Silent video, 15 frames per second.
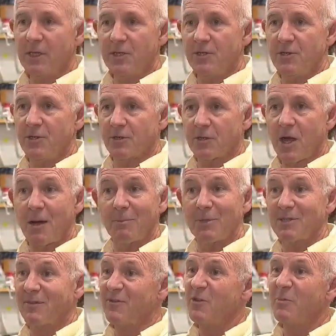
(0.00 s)
these in your
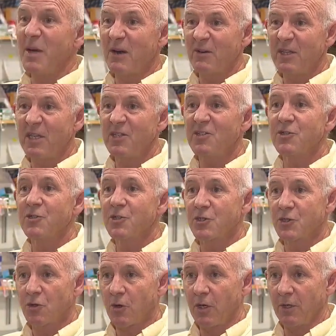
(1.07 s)
compost, if you bury these in
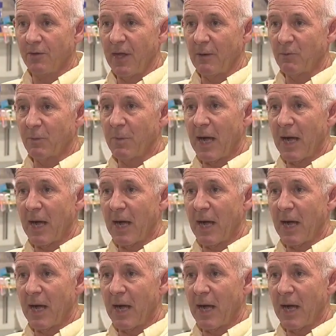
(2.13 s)
soil, they will